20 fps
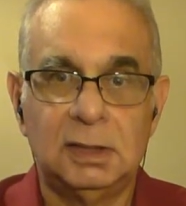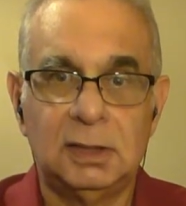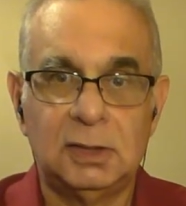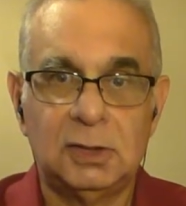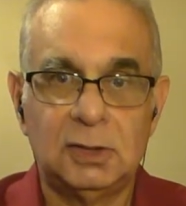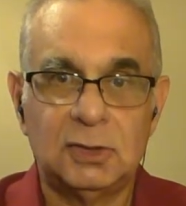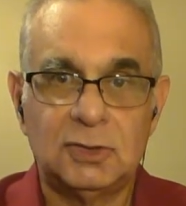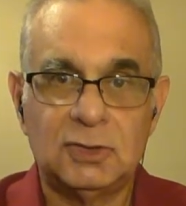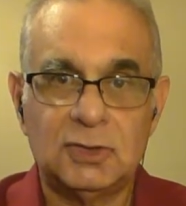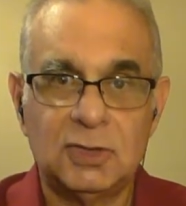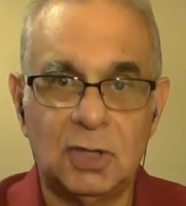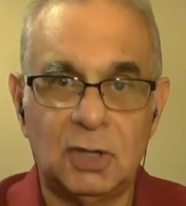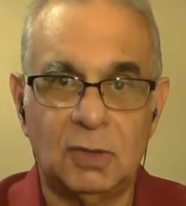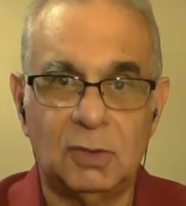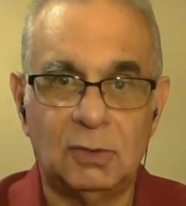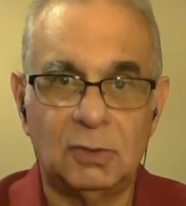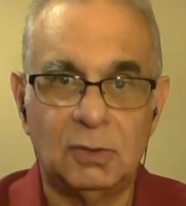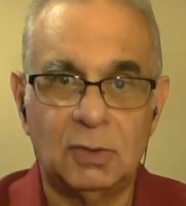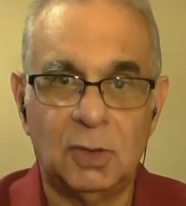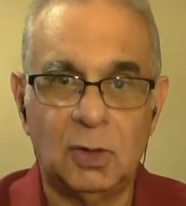So,
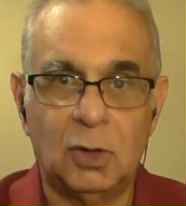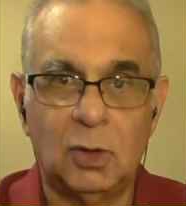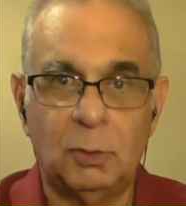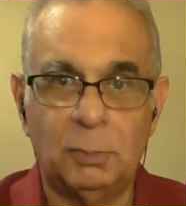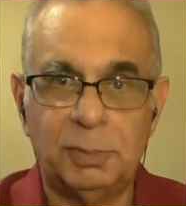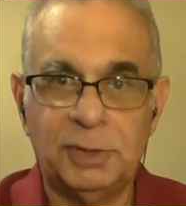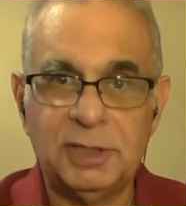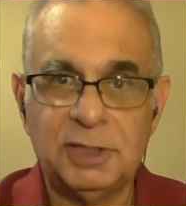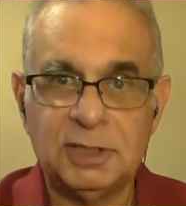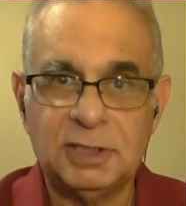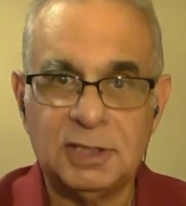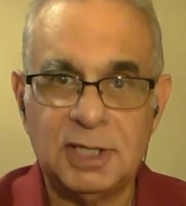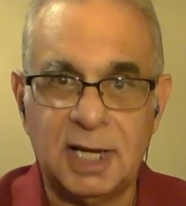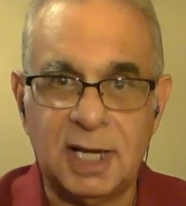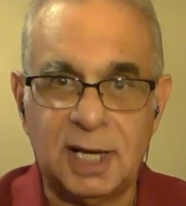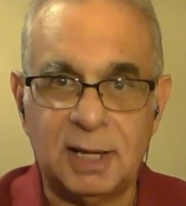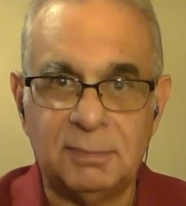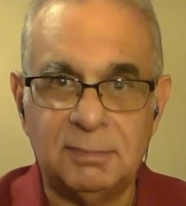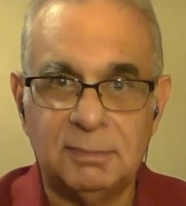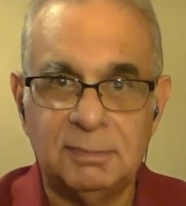open the
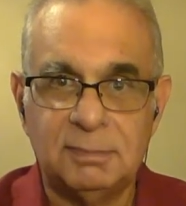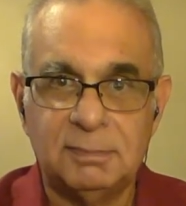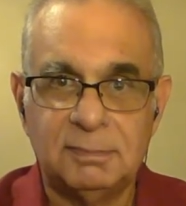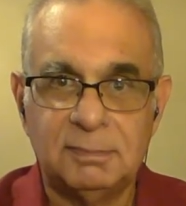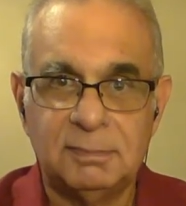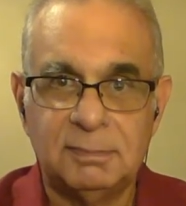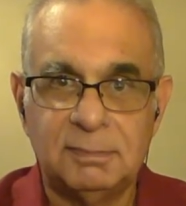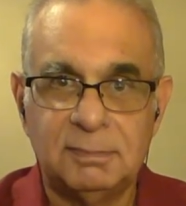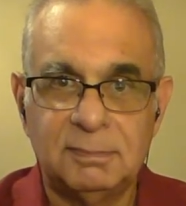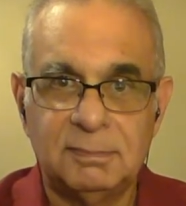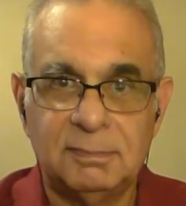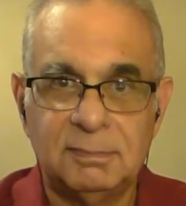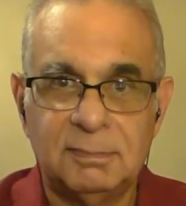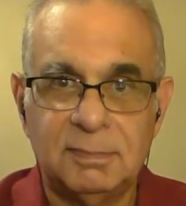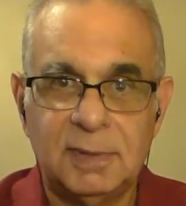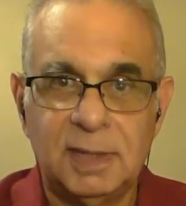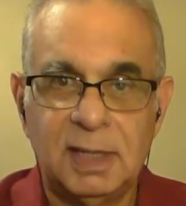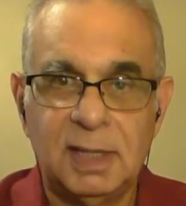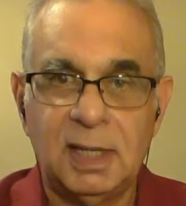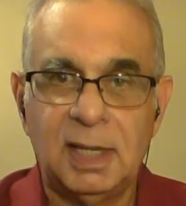tab
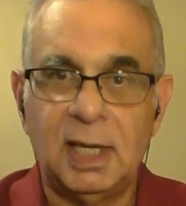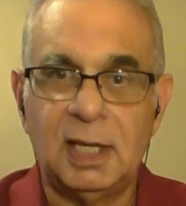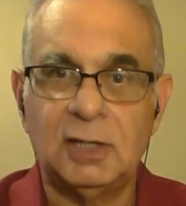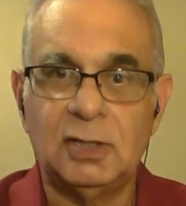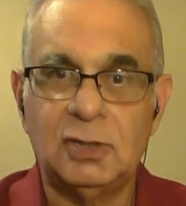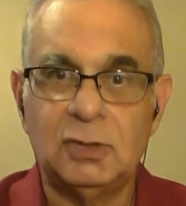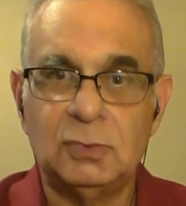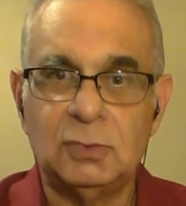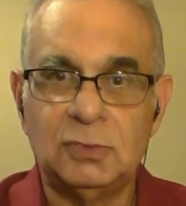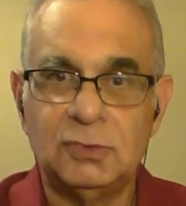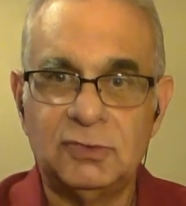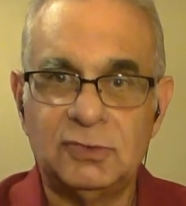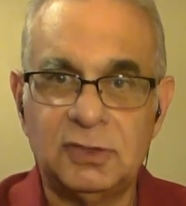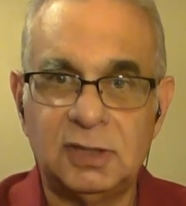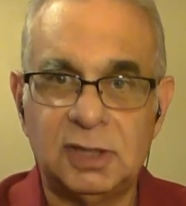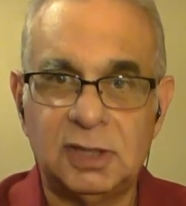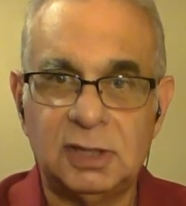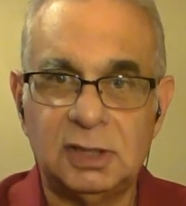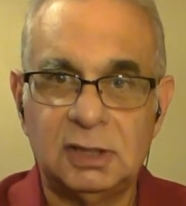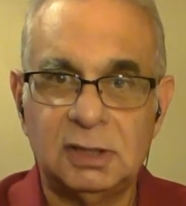and you will
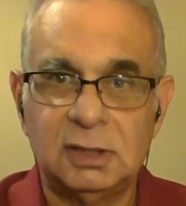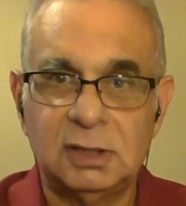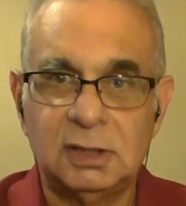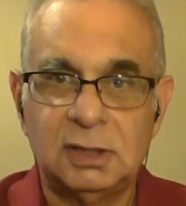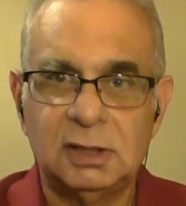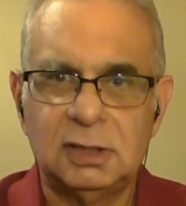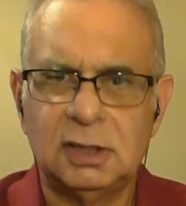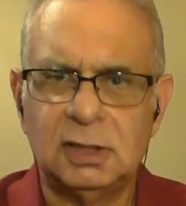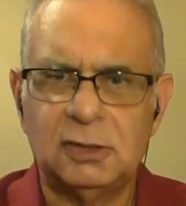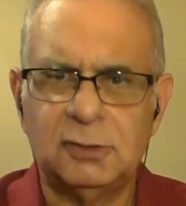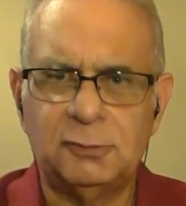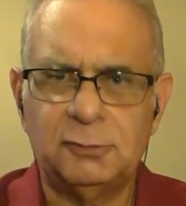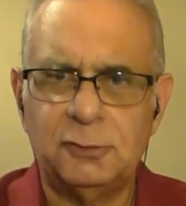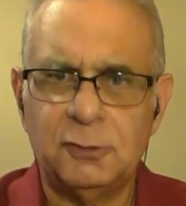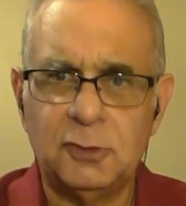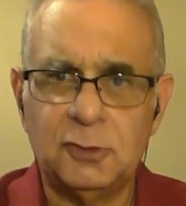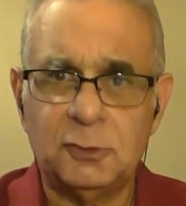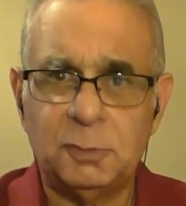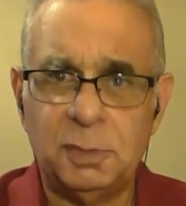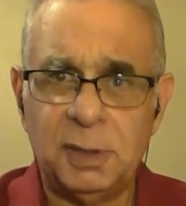see that the
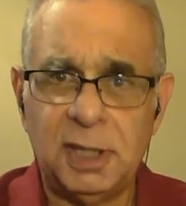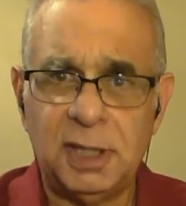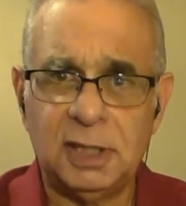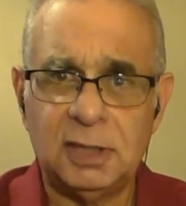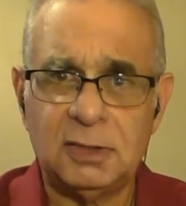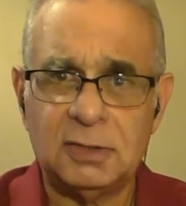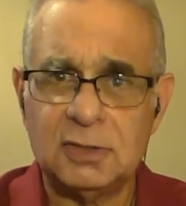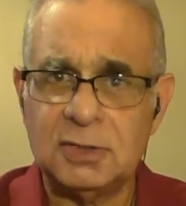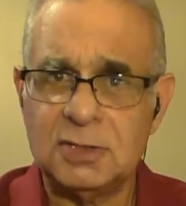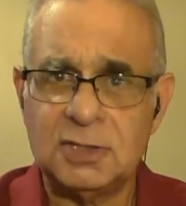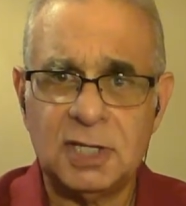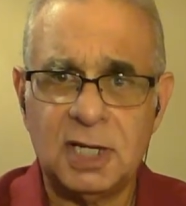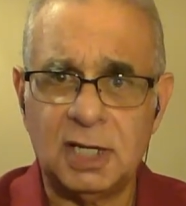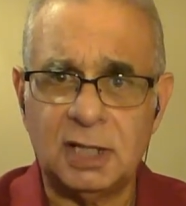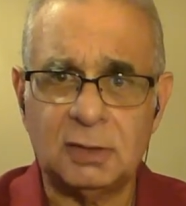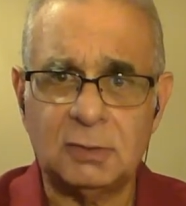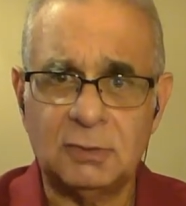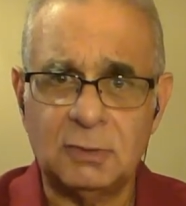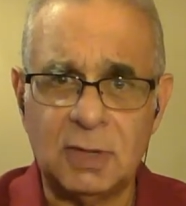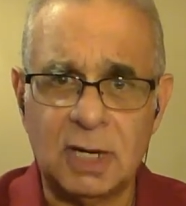first page is
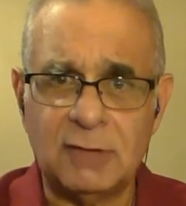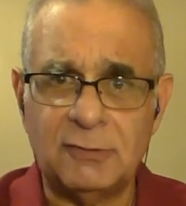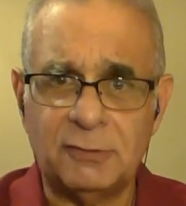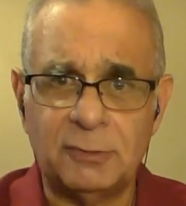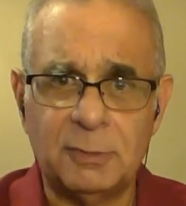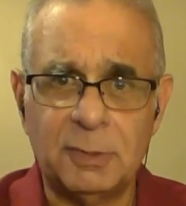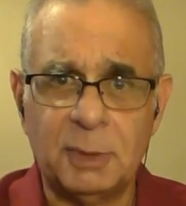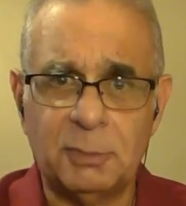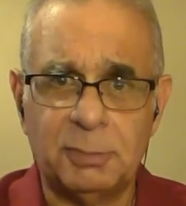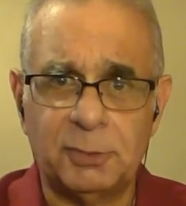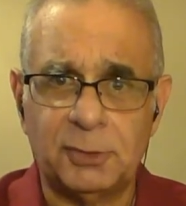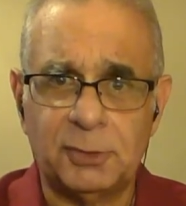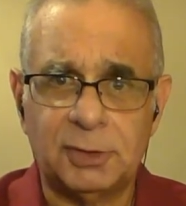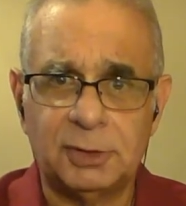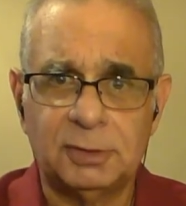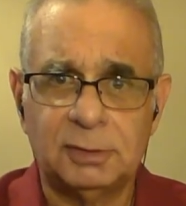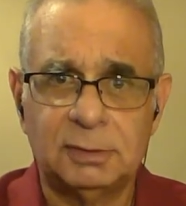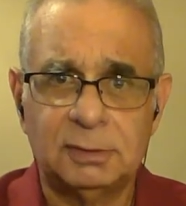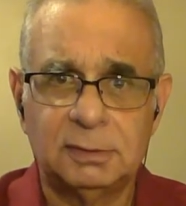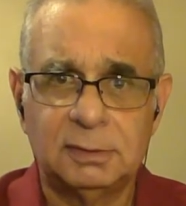taken right from the book.
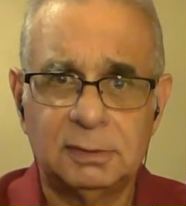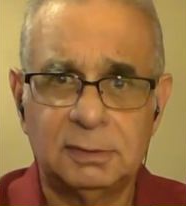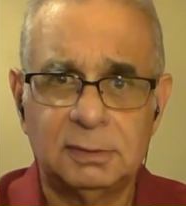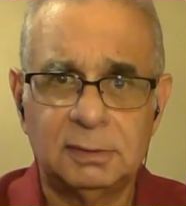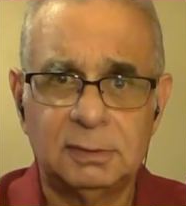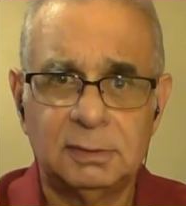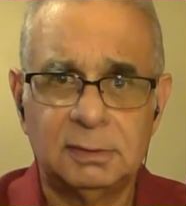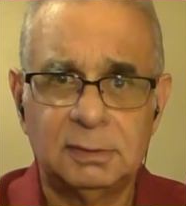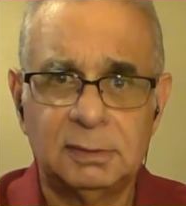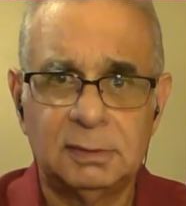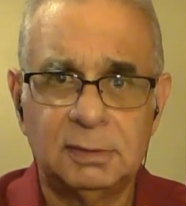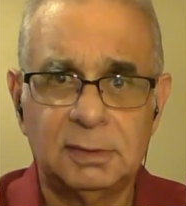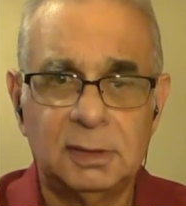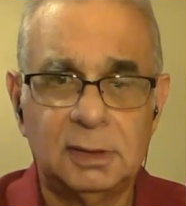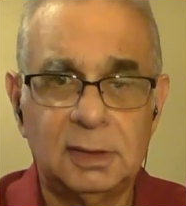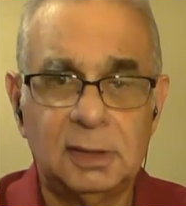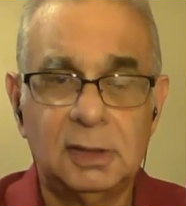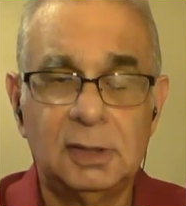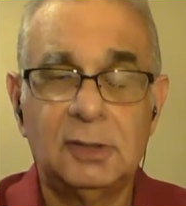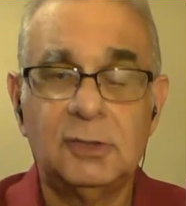
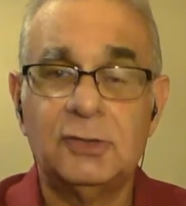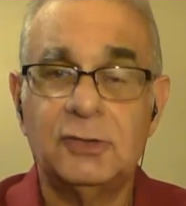The